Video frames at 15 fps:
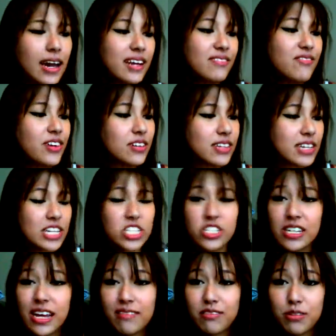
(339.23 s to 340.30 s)
I felt like I
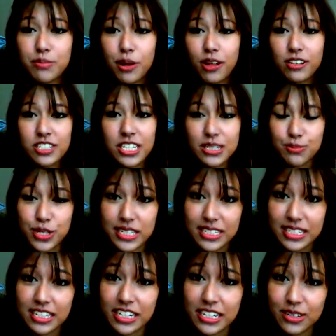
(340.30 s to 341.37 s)
shouldn't have to apologize, but I
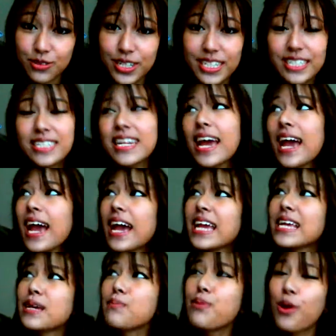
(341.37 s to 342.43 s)
did anyways.
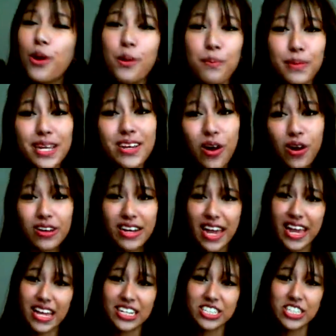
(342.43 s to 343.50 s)
He put me
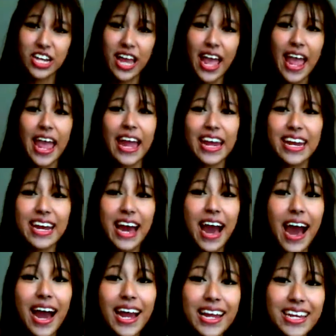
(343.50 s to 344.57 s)
on edge. And
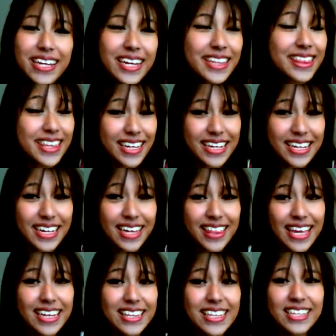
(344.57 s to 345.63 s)
I think
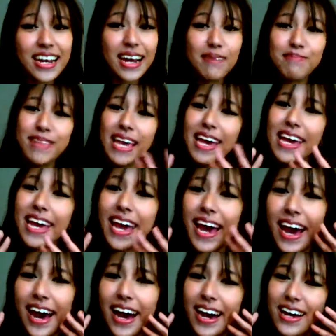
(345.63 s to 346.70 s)
that in the time that
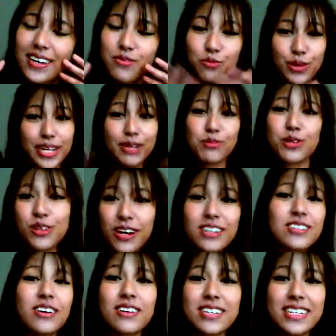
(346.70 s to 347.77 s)
we were
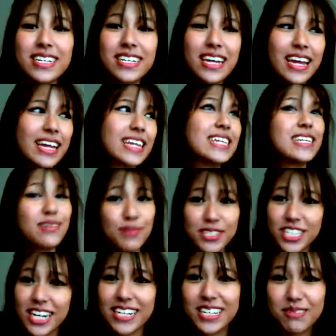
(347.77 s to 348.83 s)
not talking, he's
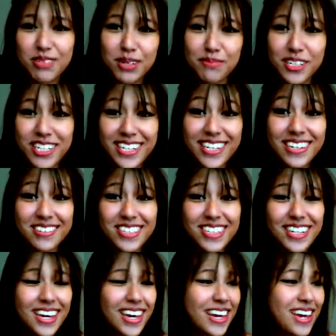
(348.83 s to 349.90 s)
been chatting with someone else.